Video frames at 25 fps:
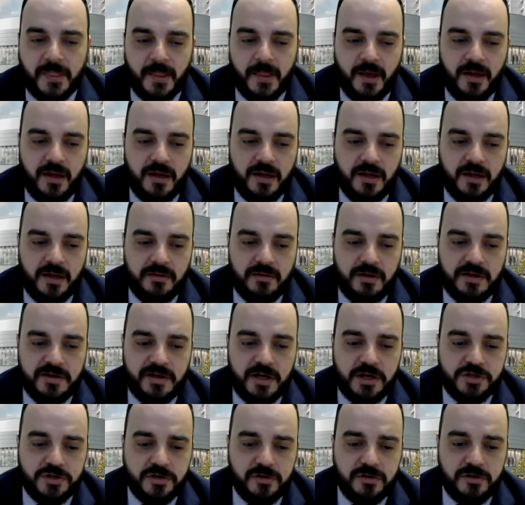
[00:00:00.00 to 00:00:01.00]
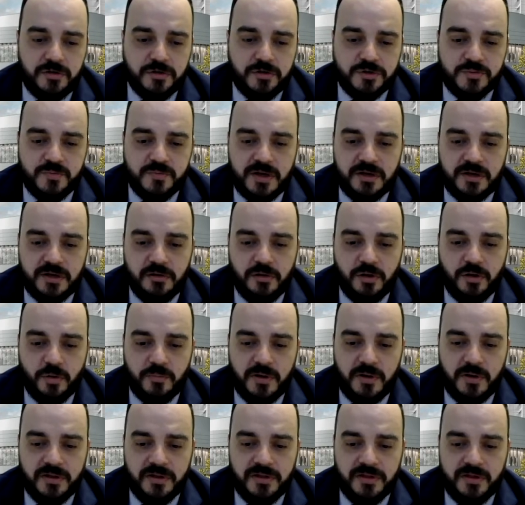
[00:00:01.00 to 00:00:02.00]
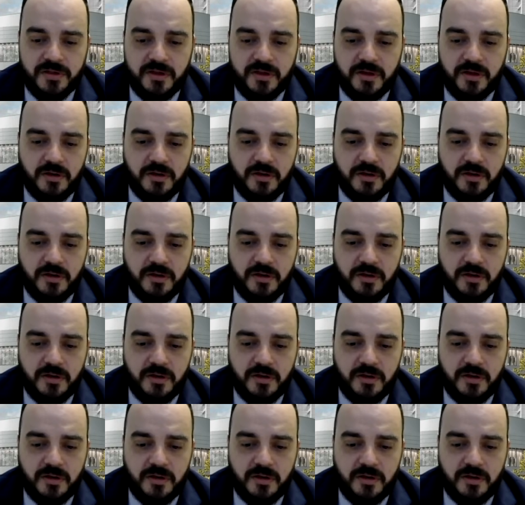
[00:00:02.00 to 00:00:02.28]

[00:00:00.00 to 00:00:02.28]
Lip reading: Radiation-induced maculopathy